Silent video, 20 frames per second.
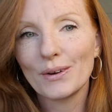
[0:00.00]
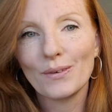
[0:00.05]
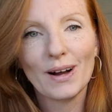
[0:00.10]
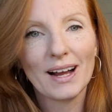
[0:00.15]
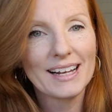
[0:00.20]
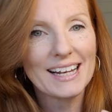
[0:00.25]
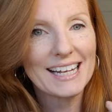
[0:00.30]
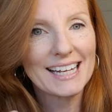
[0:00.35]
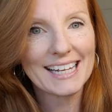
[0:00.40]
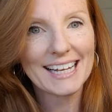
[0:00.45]

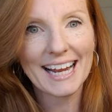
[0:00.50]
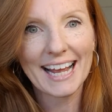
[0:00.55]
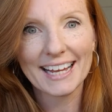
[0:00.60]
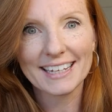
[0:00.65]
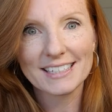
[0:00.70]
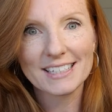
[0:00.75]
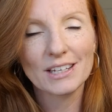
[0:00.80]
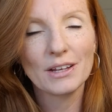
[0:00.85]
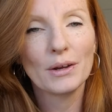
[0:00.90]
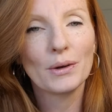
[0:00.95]
want
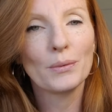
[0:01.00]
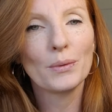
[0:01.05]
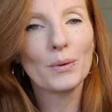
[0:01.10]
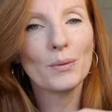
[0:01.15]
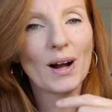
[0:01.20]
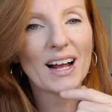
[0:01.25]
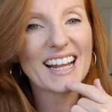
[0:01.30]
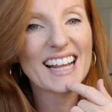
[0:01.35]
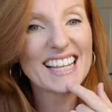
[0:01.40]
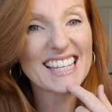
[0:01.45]
shat. We
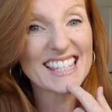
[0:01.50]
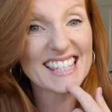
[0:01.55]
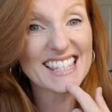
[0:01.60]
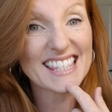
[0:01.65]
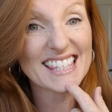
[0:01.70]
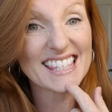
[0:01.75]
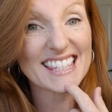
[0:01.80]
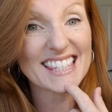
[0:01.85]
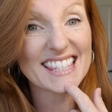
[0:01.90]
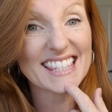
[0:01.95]
want
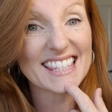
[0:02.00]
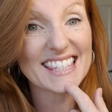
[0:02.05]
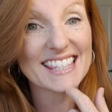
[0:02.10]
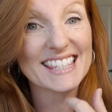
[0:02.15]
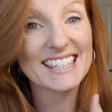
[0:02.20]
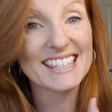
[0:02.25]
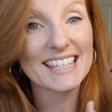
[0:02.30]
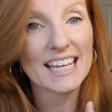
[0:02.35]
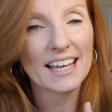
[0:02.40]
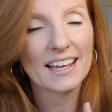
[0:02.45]

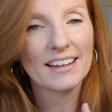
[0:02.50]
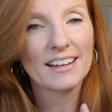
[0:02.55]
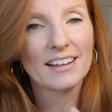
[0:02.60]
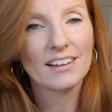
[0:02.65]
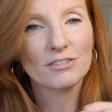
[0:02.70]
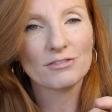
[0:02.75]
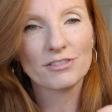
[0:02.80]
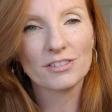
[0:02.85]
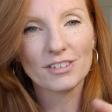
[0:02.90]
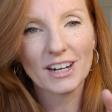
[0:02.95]
s.
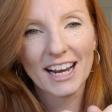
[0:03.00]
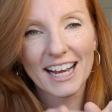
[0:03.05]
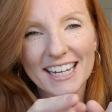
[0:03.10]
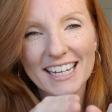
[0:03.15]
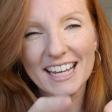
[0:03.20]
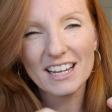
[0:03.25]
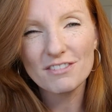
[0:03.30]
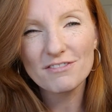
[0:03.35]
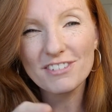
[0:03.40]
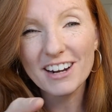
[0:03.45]
Fried
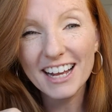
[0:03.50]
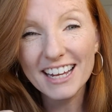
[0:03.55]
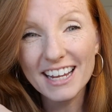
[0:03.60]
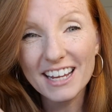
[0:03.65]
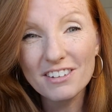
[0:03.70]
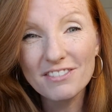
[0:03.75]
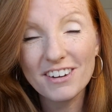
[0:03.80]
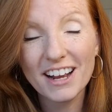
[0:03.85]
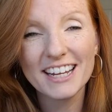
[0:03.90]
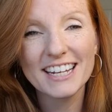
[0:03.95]
egg, fried
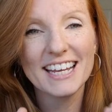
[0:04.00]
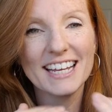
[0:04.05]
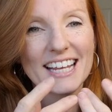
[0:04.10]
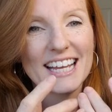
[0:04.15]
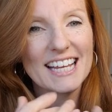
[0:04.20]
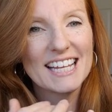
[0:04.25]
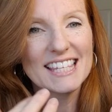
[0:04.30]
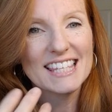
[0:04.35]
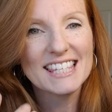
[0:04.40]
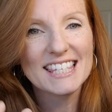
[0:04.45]
egg, fried egg.
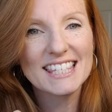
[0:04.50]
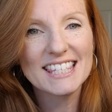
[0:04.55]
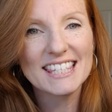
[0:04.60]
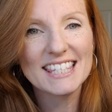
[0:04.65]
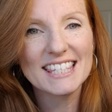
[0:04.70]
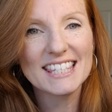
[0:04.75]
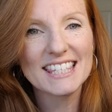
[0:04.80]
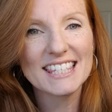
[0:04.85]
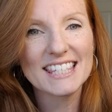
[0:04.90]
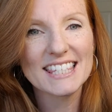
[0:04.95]

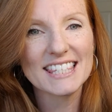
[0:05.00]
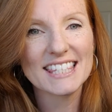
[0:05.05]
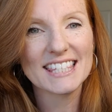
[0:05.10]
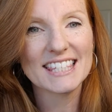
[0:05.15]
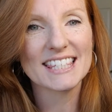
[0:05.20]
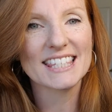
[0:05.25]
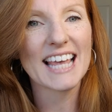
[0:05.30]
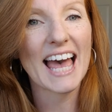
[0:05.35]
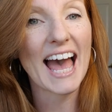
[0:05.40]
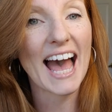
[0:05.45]

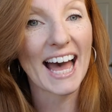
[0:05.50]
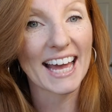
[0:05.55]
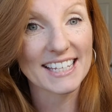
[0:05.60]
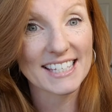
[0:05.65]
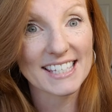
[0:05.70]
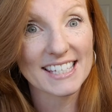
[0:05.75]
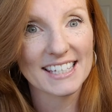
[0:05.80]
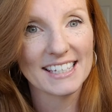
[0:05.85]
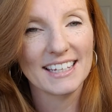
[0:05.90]
Sat,